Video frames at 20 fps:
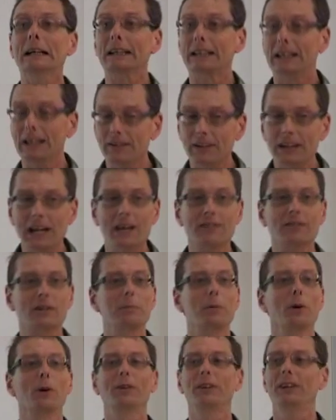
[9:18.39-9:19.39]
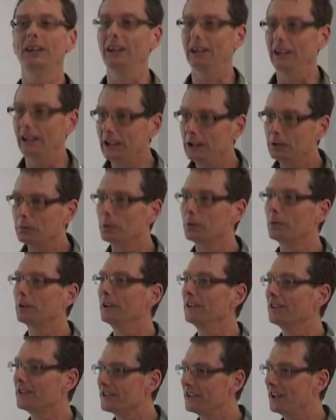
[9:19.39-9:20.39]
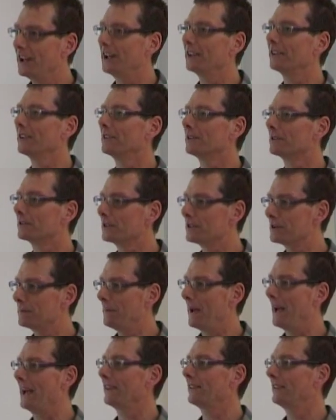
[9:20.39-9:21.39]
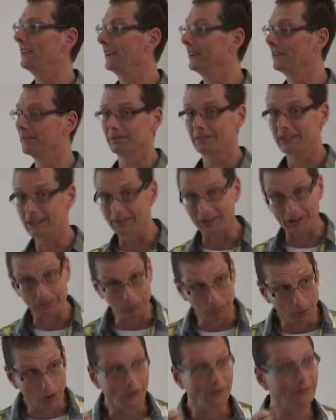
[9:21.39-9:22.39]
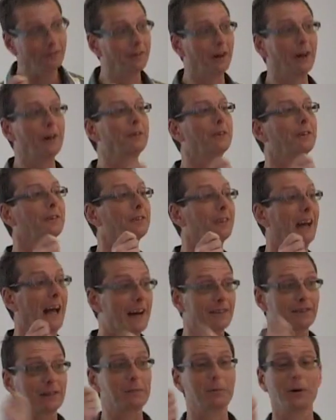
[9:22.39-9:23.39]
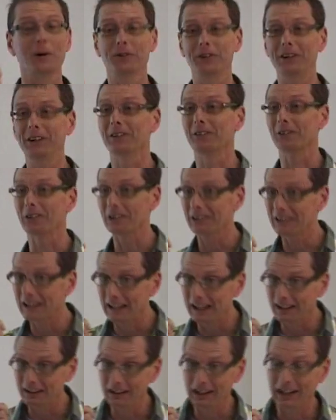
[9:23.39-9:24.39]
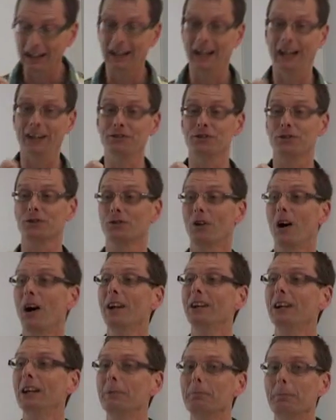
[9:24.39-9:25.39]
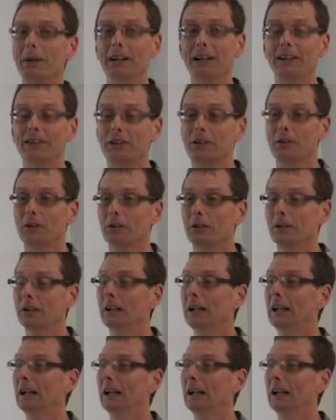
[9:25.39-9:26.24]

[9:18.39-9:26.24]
giving everybody equal concern and respect in giving one vote to everybody and enshrining political